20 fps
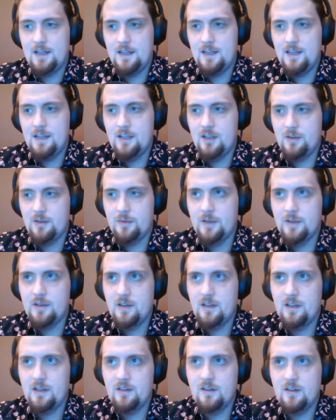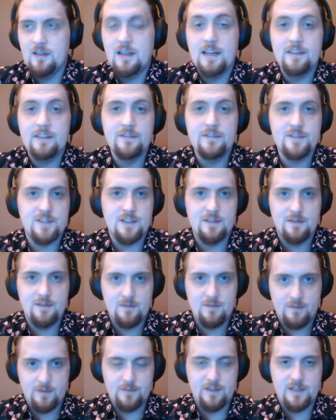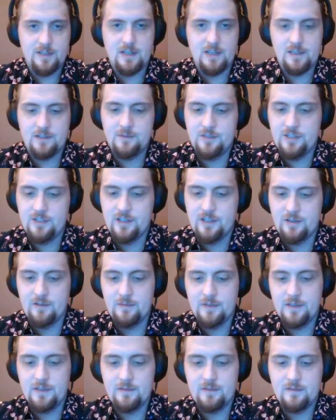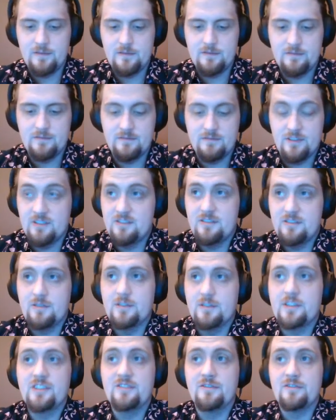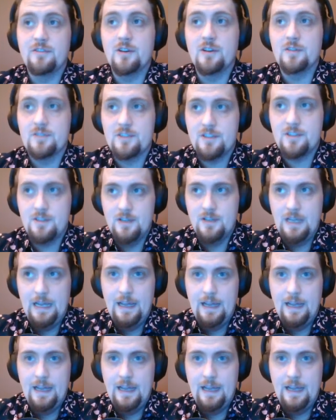In our lives and when we talk to each other, we just sort of converse.